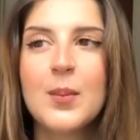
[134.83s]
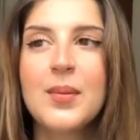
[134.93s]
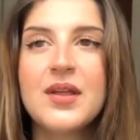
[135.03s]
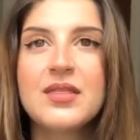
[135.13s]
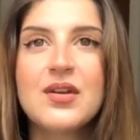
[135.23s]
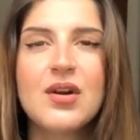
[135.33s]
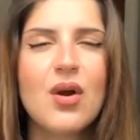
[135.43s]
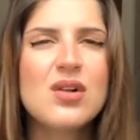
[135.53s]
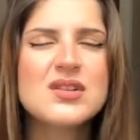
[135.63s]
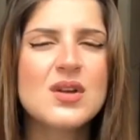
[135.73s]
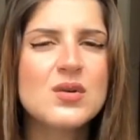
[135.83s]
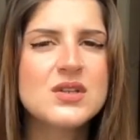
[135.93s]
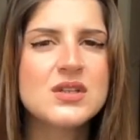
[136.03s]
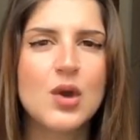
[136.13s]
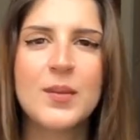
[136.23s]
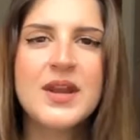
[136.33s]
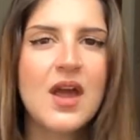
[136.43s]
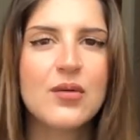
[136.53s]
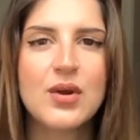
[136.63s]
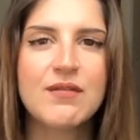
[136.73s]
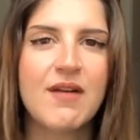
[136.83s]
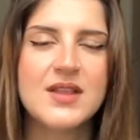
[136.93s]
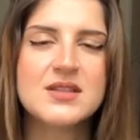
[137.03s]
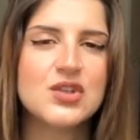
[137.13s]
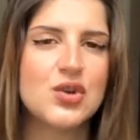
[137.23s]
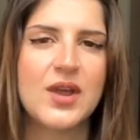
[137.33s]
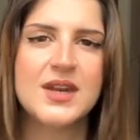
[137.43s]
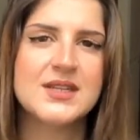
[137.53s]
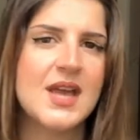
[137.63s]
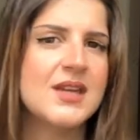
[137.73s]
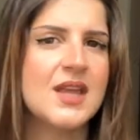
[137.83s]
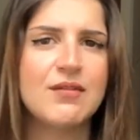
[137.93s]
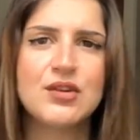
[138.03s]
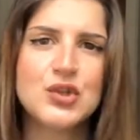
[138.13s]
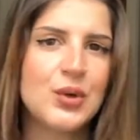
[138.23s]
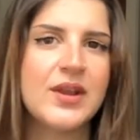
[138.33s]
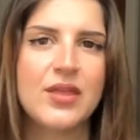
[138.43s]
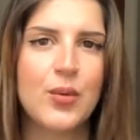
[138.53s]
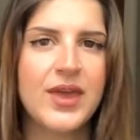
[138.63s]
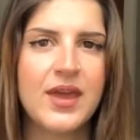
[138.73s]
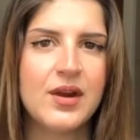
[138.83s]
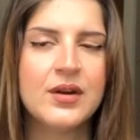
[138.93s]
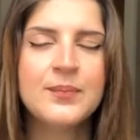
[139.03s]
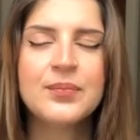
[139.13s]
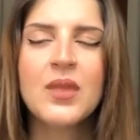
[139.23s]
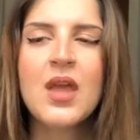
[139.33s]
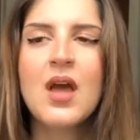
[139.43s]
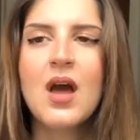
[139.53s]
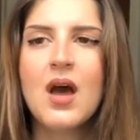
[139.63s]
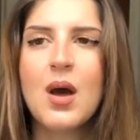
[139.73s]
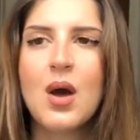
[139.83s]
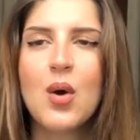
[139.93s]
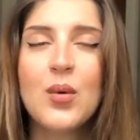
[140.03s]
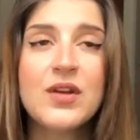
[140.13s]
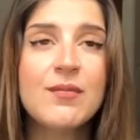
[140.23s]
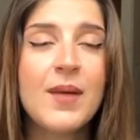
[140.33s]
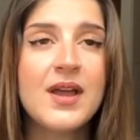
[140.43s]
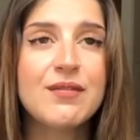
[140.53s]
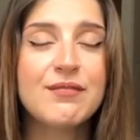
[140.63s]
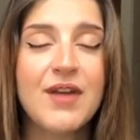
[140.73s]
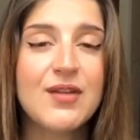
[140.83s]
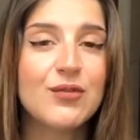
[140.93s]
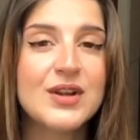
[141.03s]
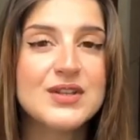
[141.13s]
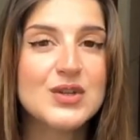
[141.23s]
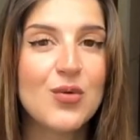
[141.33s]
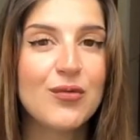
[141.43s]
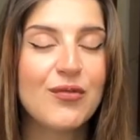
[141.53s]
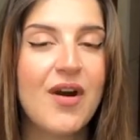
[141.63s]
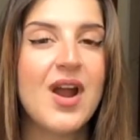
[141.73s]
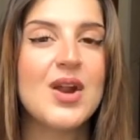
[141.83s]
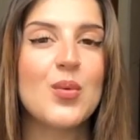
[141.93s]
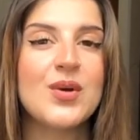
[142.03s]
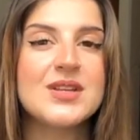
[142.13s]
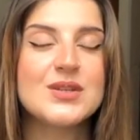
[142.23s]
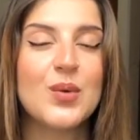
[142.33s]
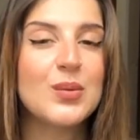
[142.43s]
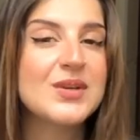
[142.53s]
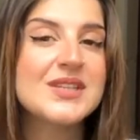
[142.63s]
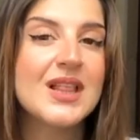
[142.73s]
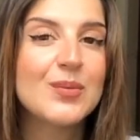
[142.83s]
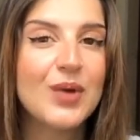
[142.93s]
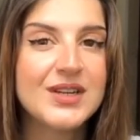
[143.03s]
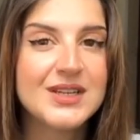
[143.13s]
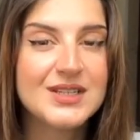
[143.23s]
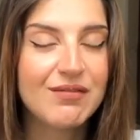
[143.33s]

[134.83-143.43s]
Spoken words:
But there are also so many other events that you can attend even during the year. One of my favorites so far was when we celebrated